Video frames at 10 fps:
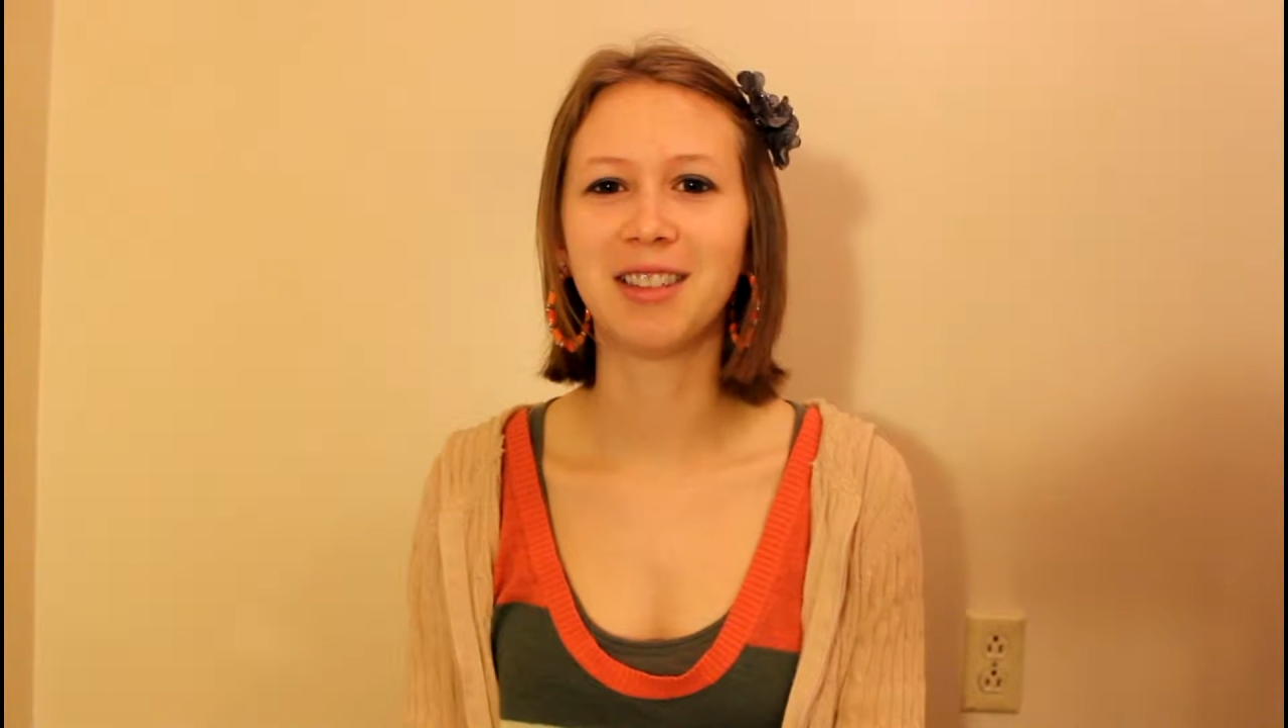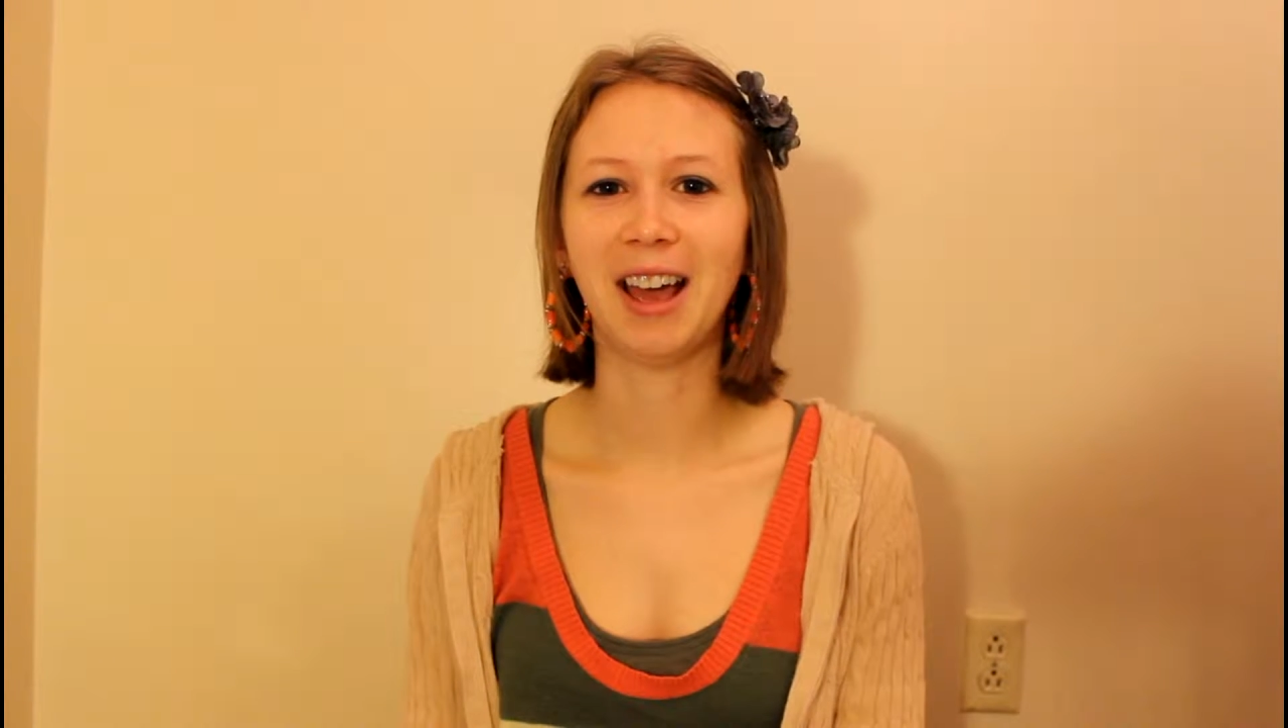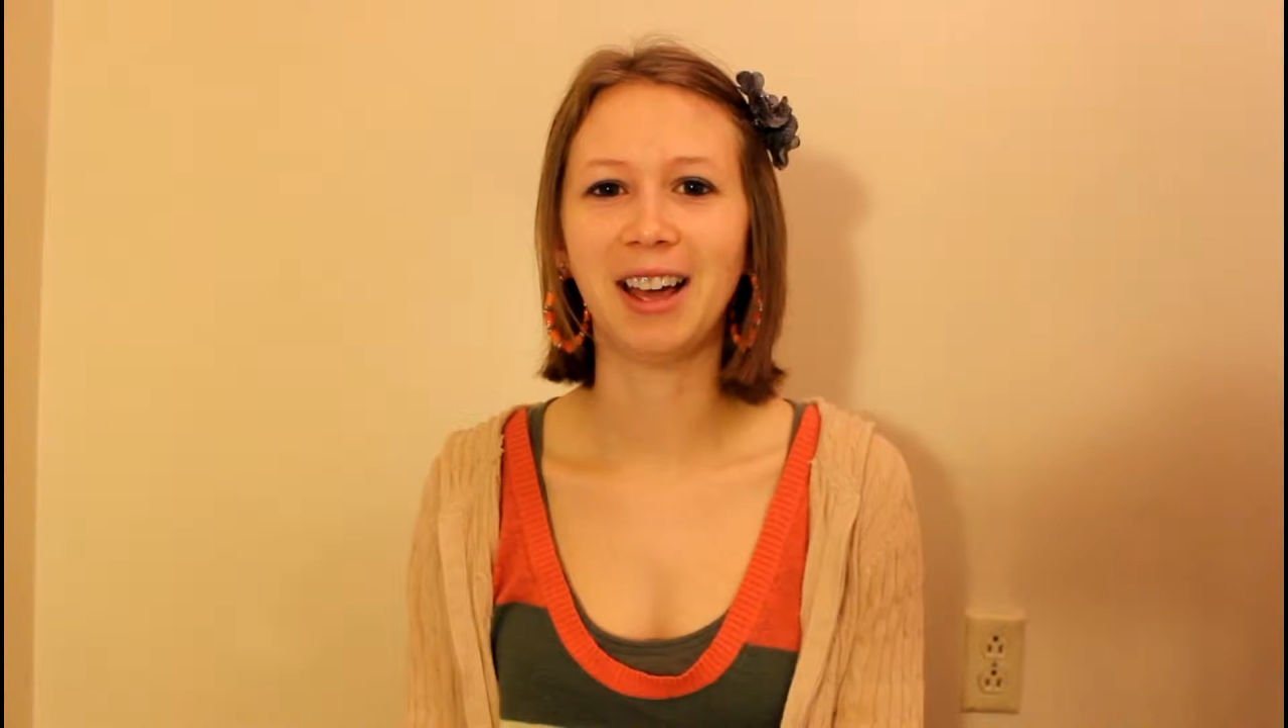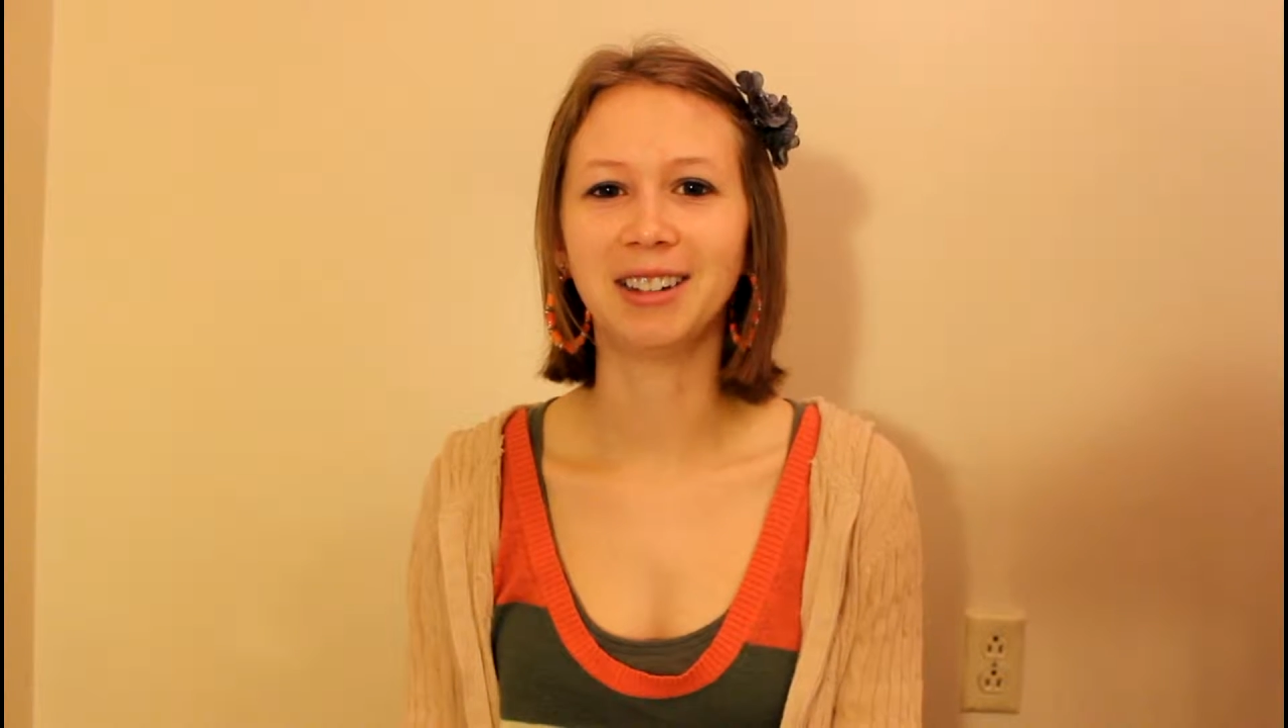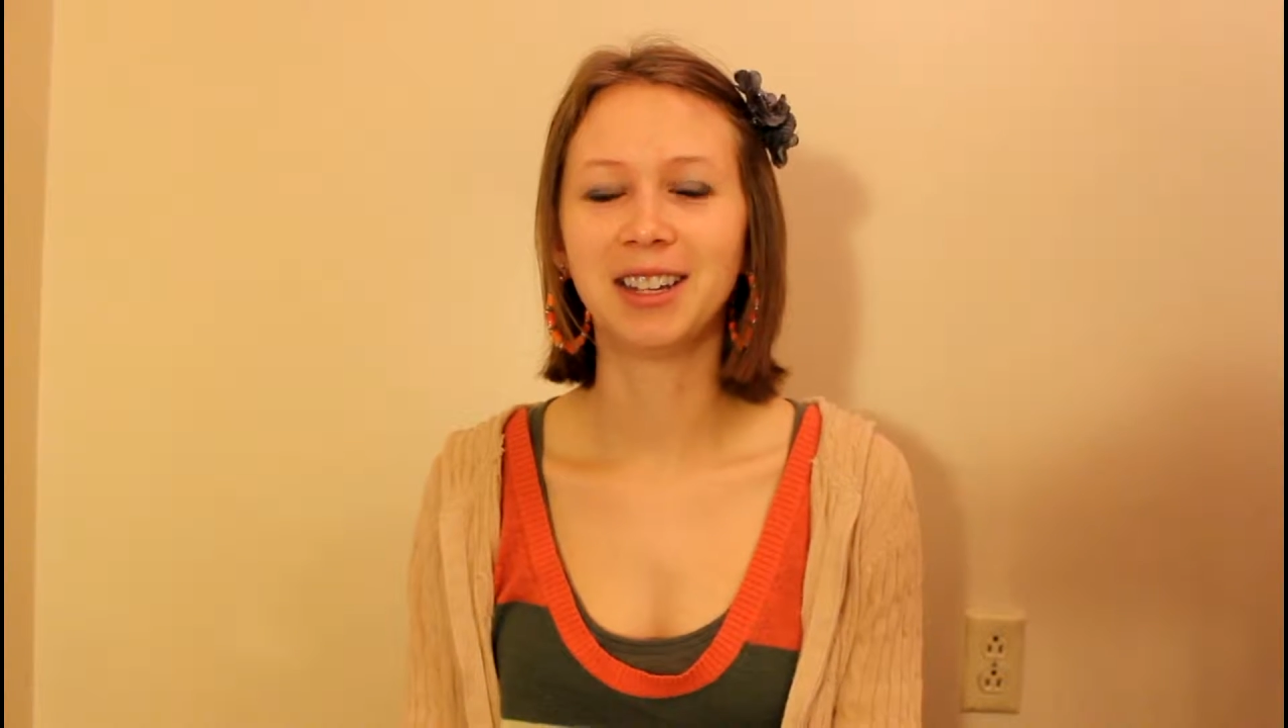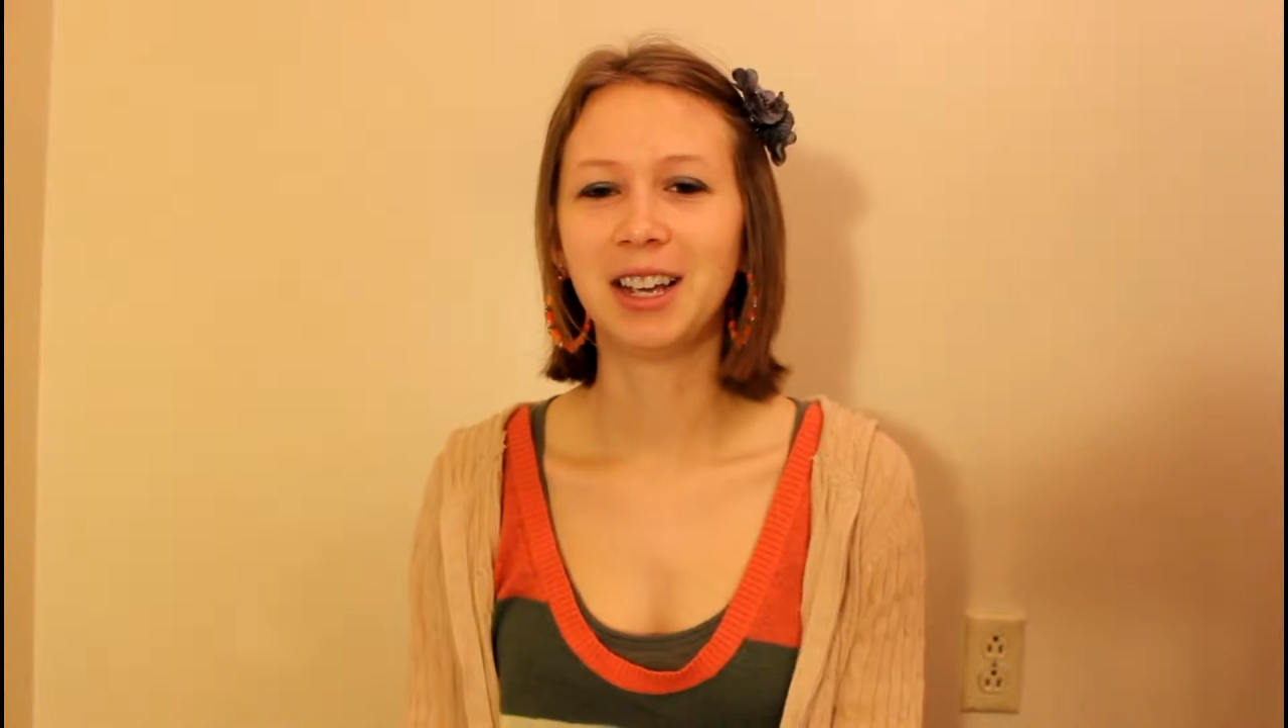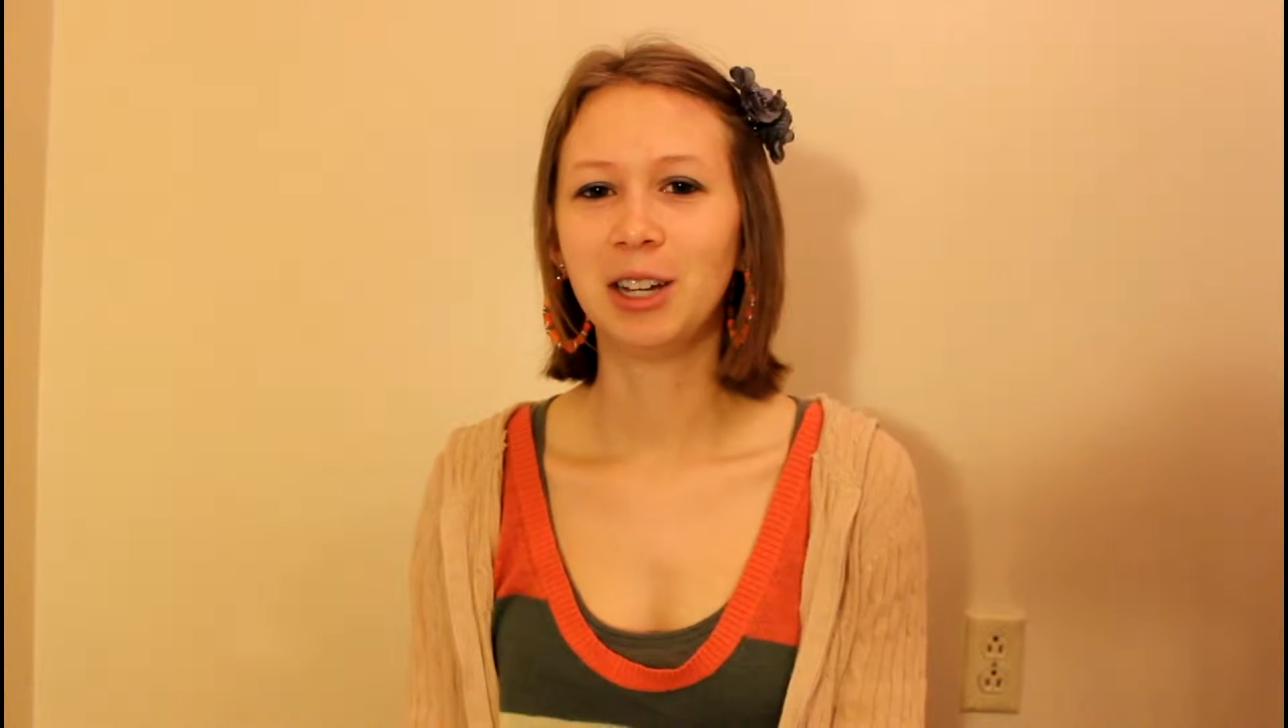that